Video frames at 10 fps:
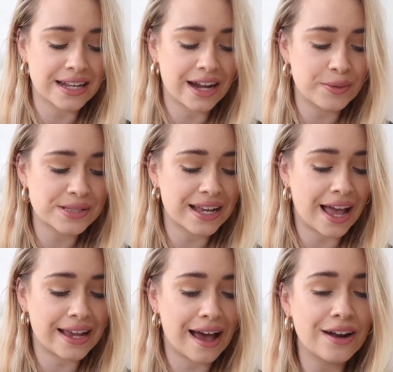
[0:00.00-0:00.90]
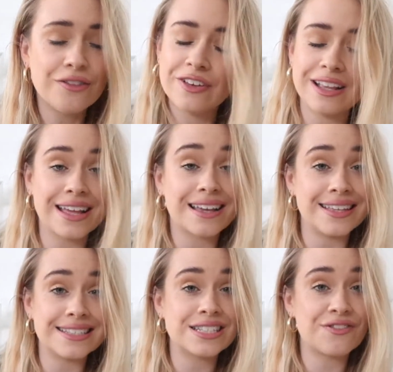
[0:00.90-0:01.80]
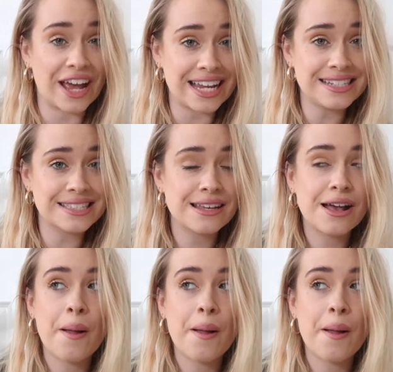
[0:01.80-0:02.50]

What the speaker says: And I was like, I kind of feel like this is fate,